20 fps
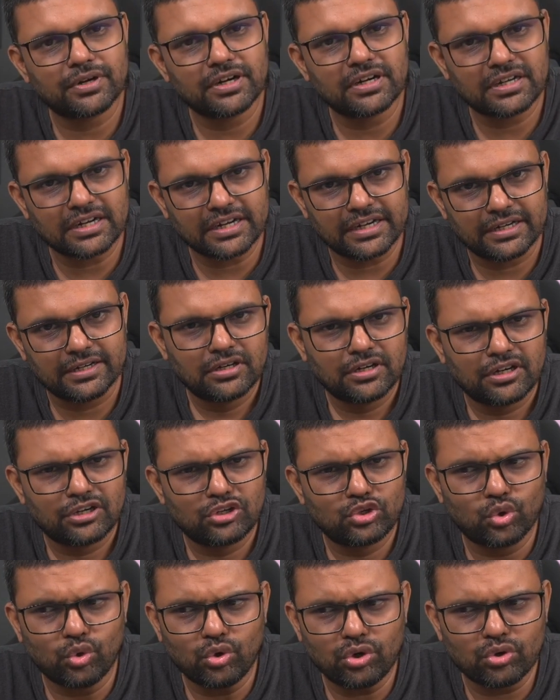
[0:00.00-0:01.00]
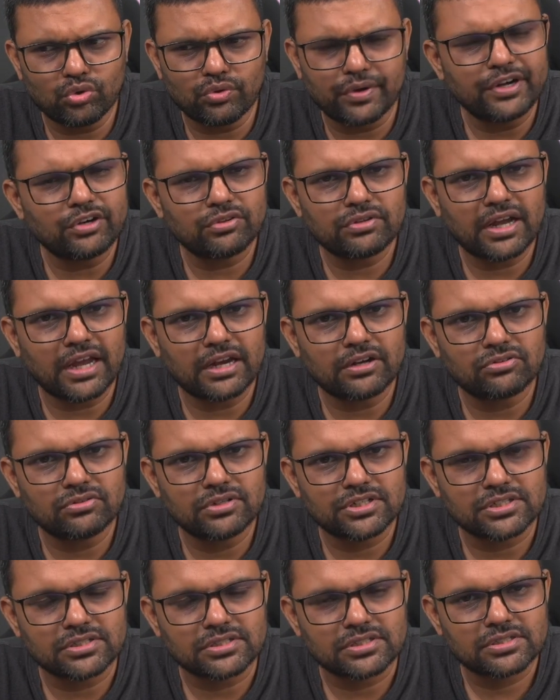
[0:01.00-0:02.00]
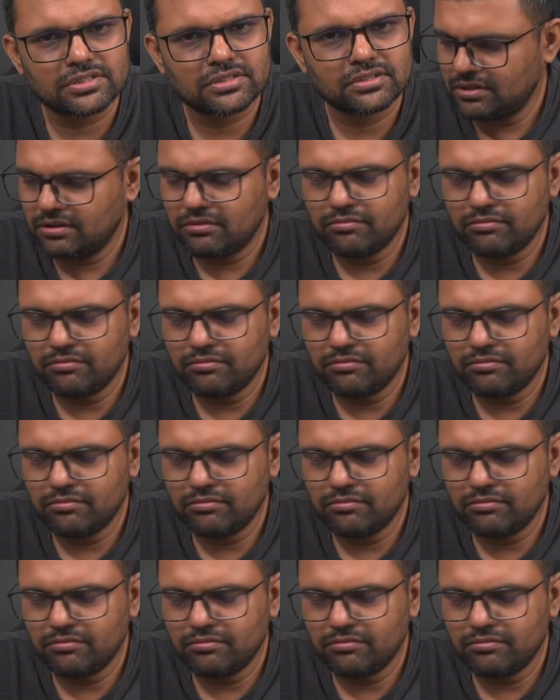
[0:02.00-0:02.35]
trade, don't look into the calculations.